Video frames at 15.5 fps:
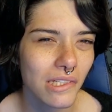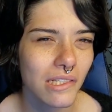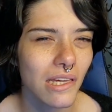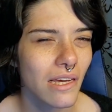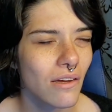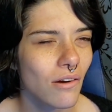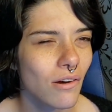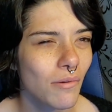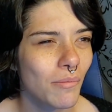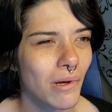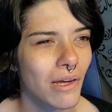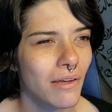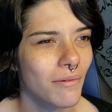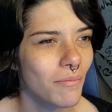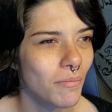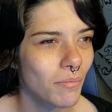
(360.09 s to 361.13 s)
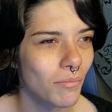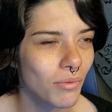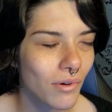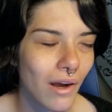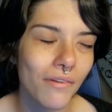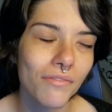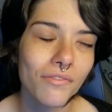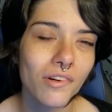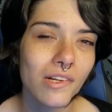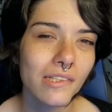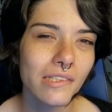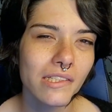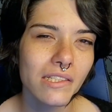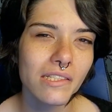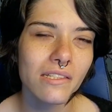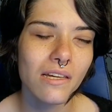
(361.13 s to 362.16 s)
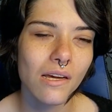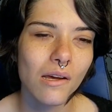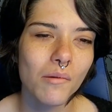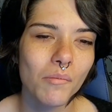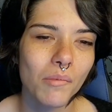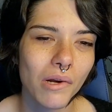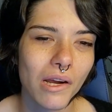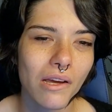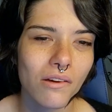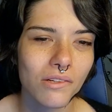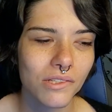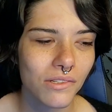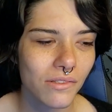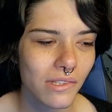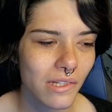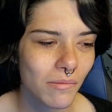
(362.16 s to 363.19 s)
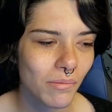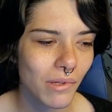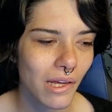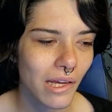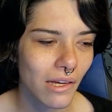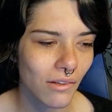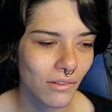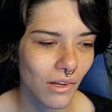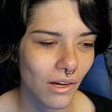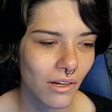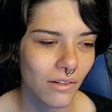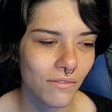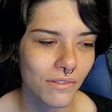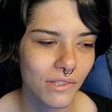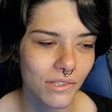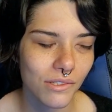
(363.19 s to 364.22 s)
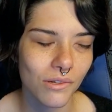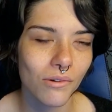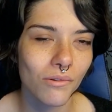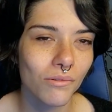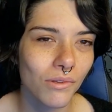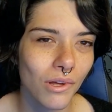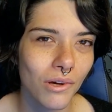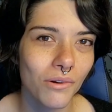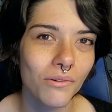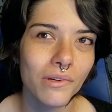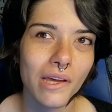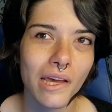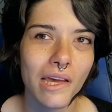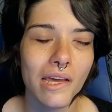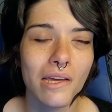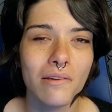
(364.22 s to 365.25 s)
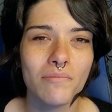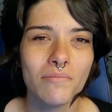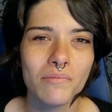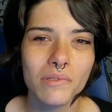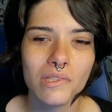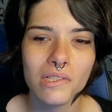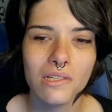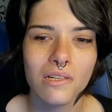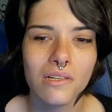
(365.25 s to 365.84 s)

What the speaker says: say are my preference. But I also did play a lot of solo games.